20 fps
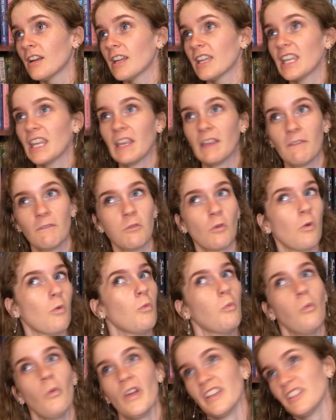evil
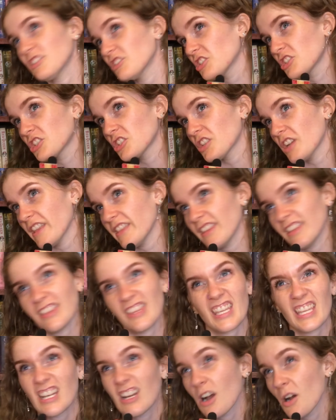witch, and then
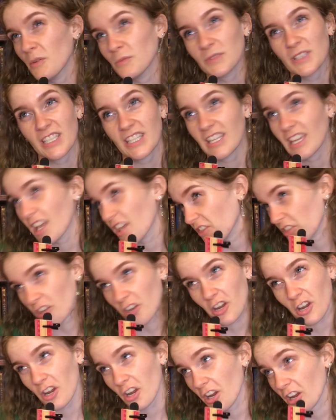they come
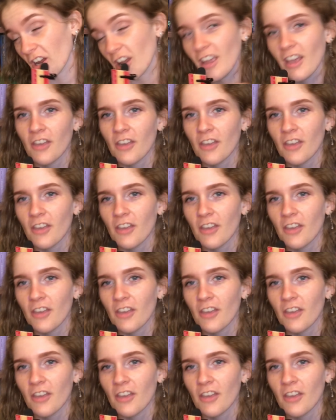together.